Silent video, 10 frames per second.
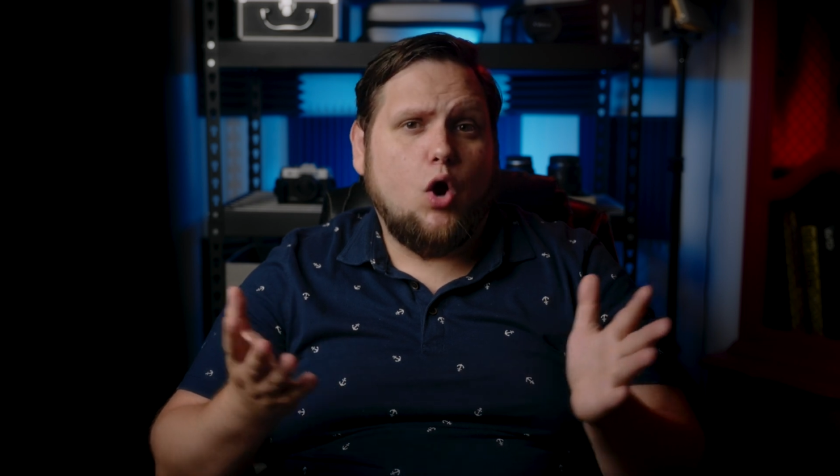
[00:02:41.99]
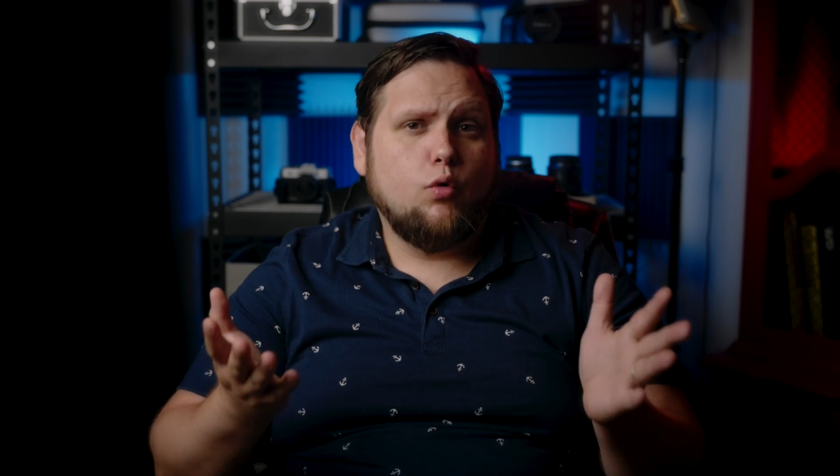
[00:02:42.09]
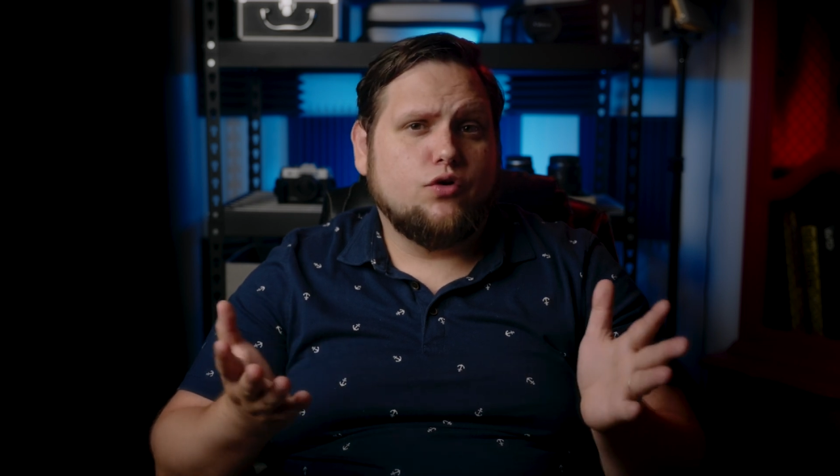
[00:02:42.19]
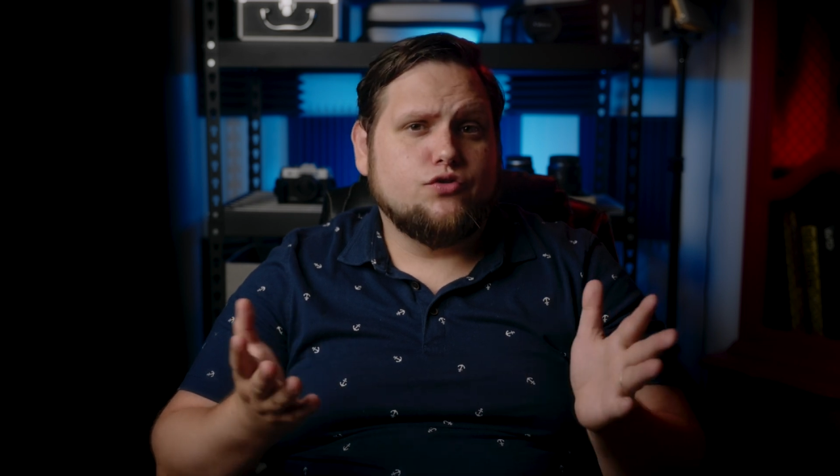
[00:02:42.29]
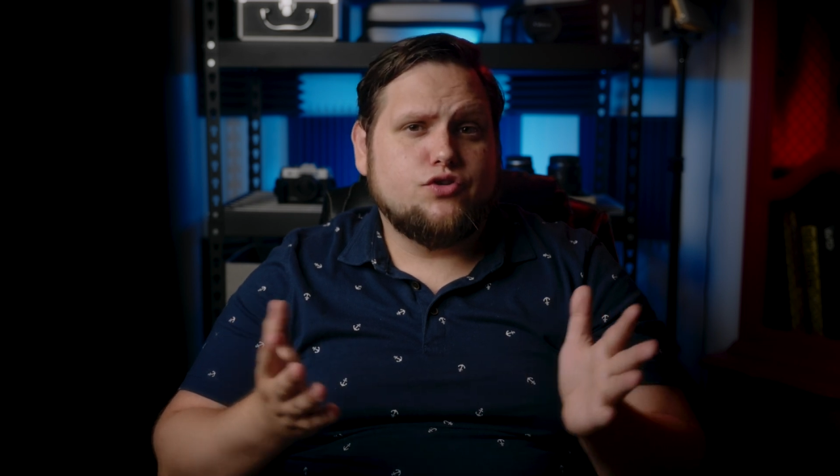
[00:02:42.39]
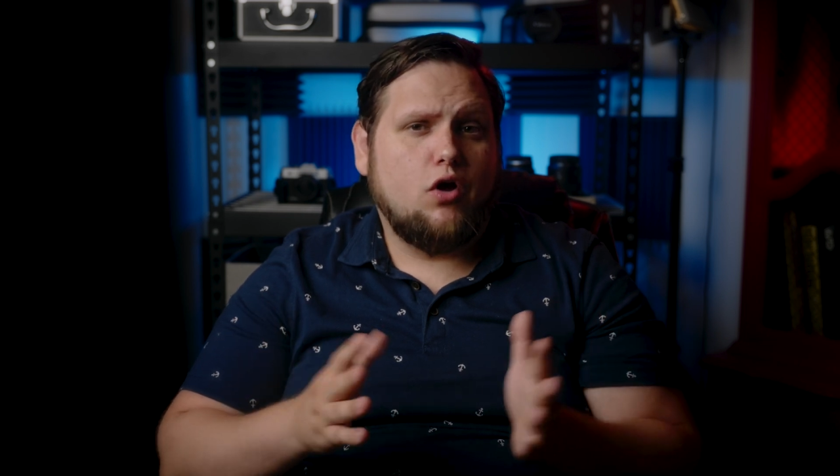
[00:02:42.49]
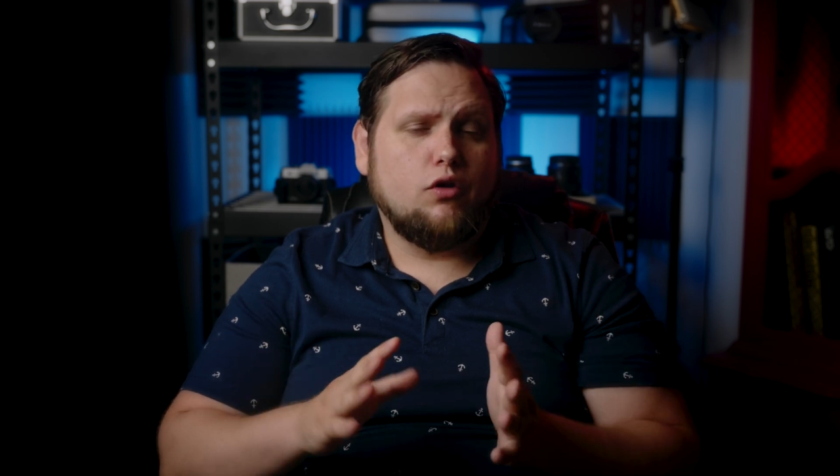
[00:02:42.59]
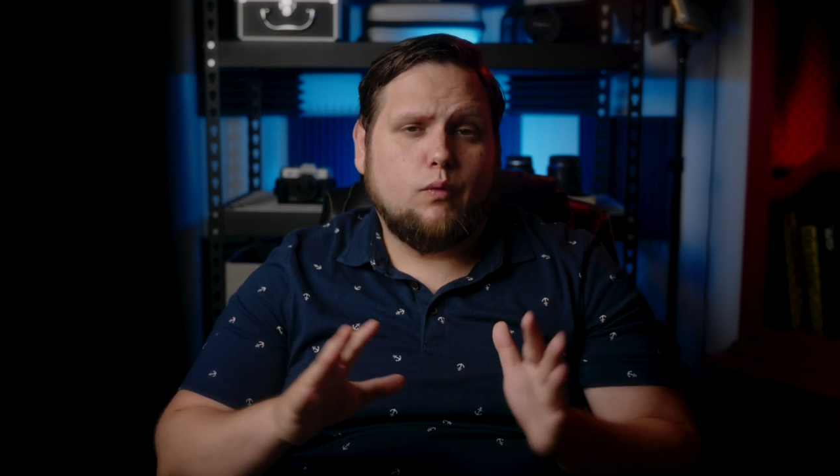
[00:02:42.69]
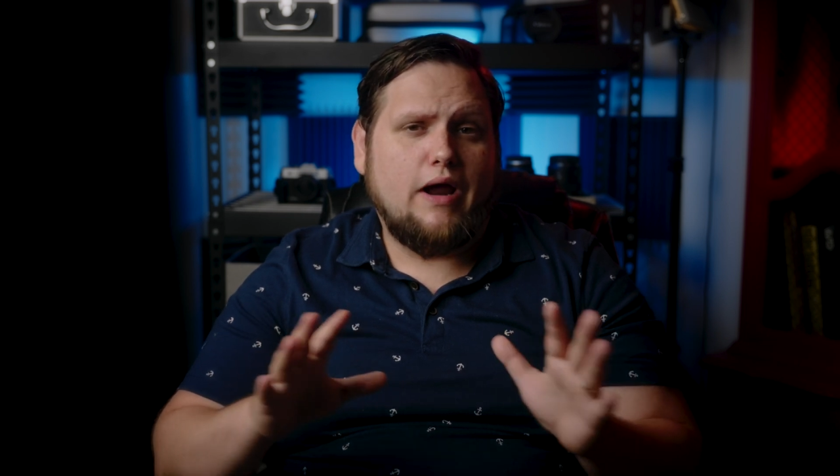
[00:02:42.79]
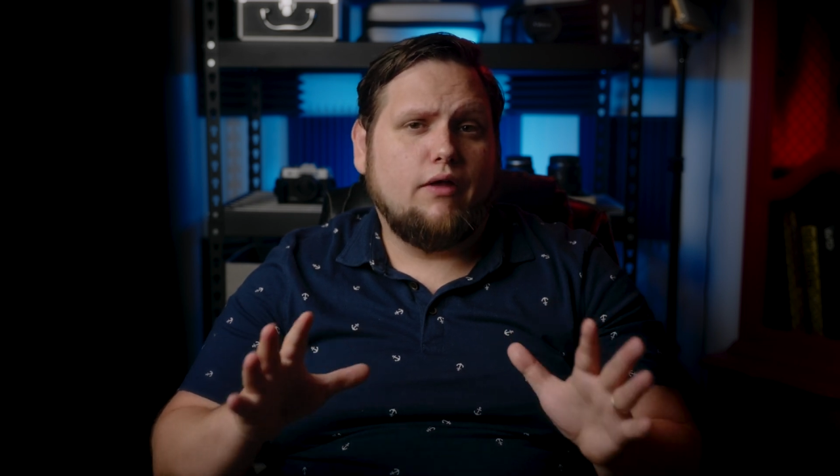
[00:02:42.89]
owners all
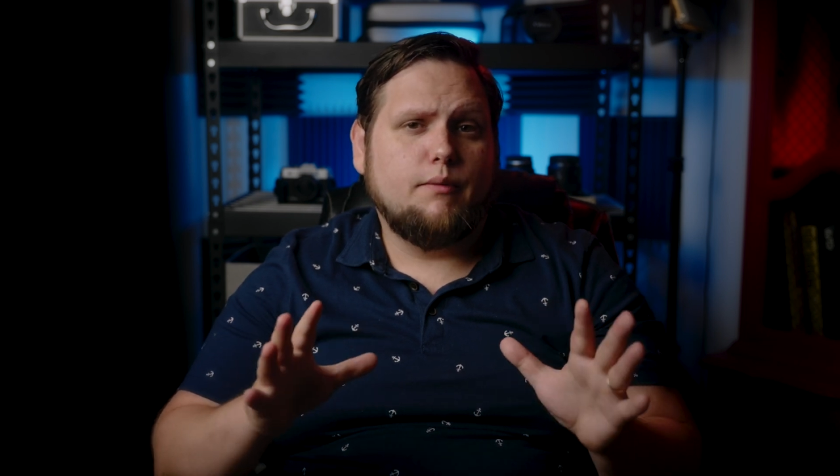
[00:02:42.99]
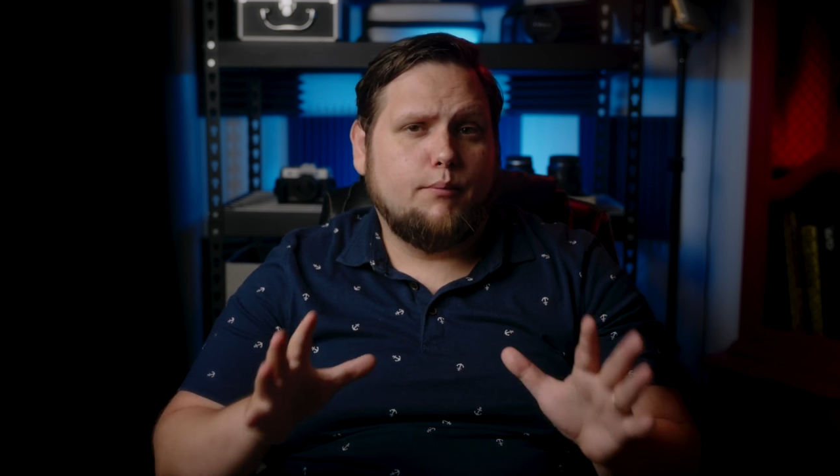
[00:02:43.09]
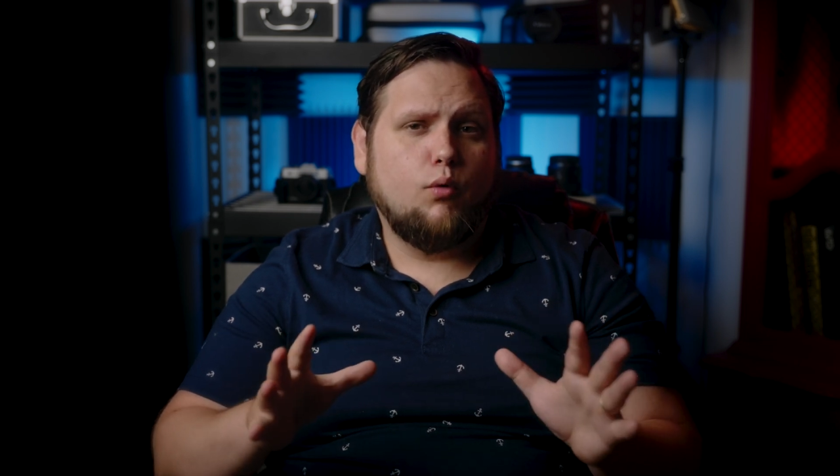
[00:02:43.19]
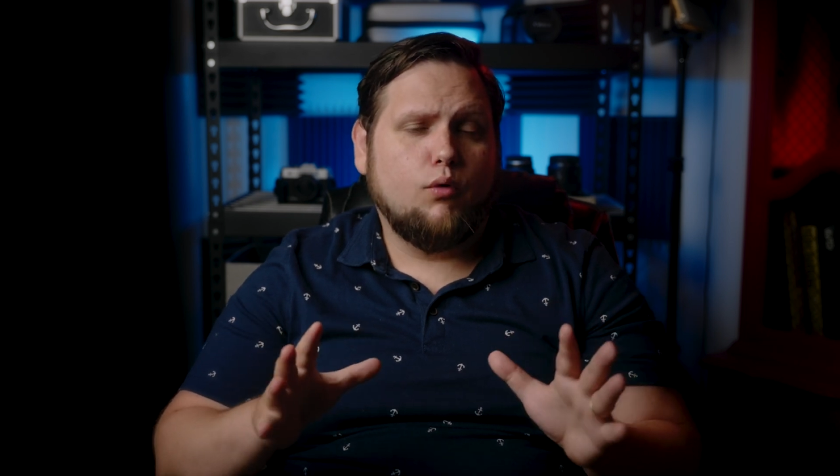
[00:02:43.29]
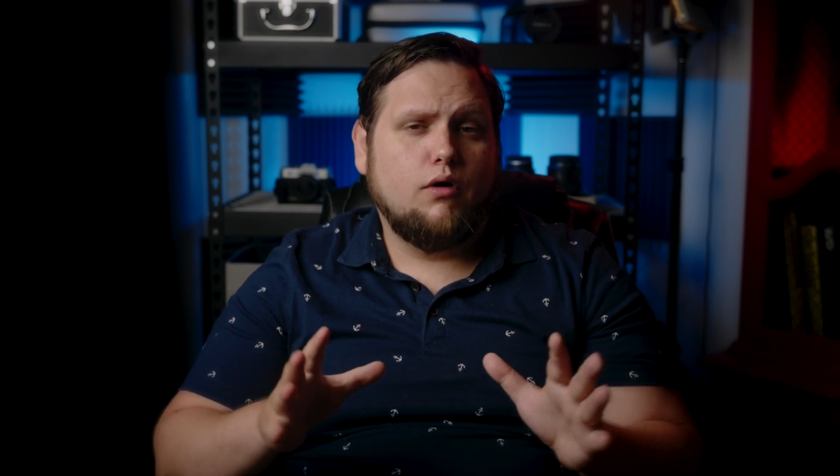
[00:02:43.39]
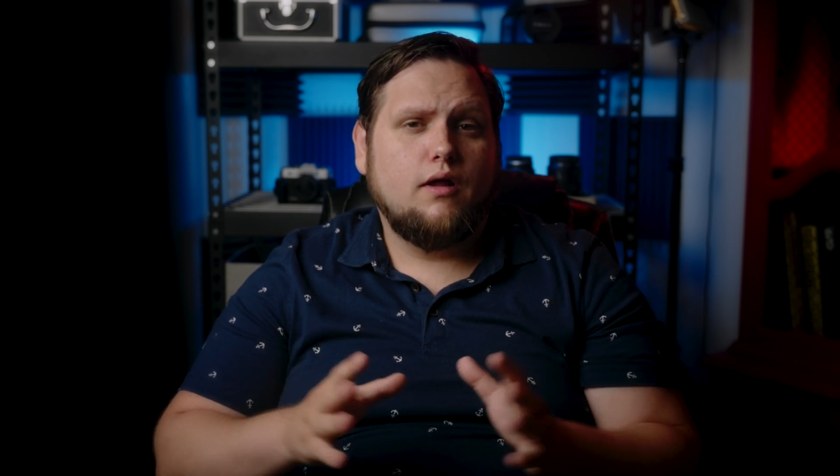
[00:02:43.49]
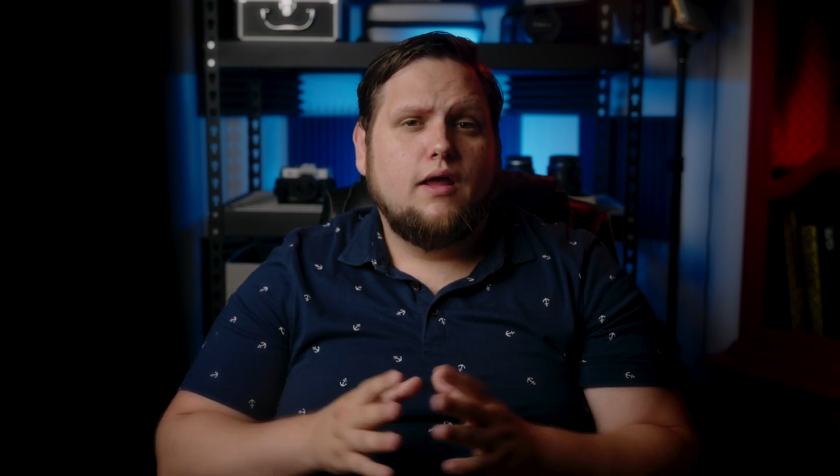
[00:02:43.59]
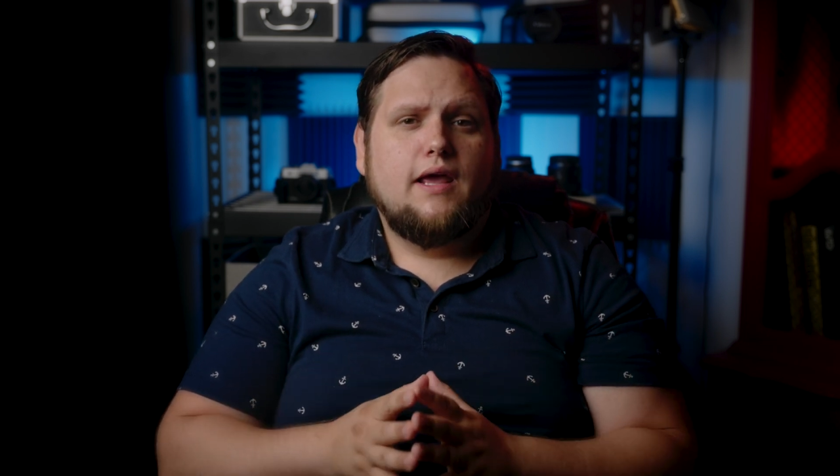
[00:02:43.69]
around the board.